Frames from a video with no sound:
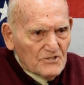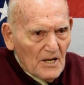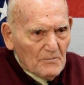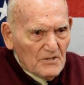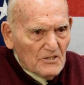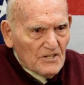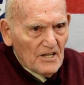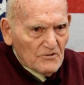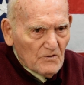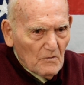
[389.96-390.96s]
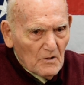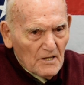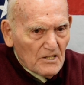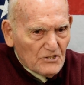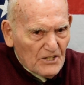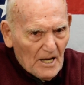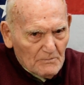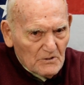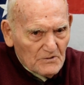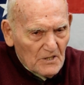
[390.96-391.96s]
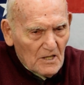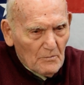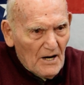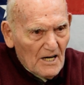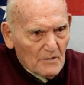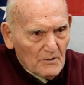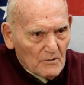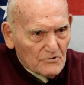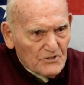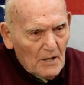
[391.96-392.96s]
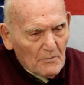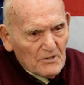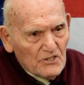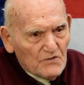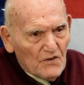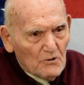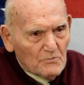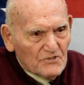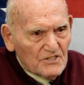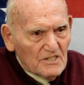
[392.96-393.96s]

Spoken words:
Japanese, they had English captions on the bottom, but it was Japanese films.